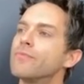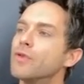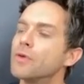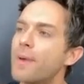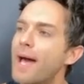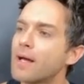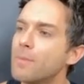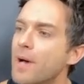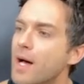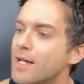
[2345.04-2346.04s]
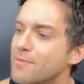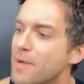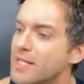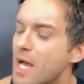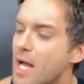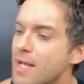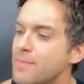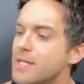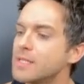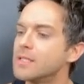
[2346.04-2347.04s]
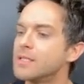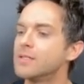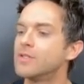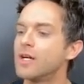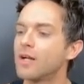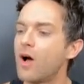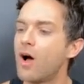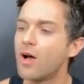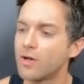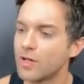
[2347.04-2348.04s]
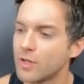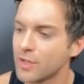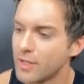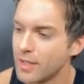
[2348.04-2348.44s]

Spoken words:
look back upon my time as John Connor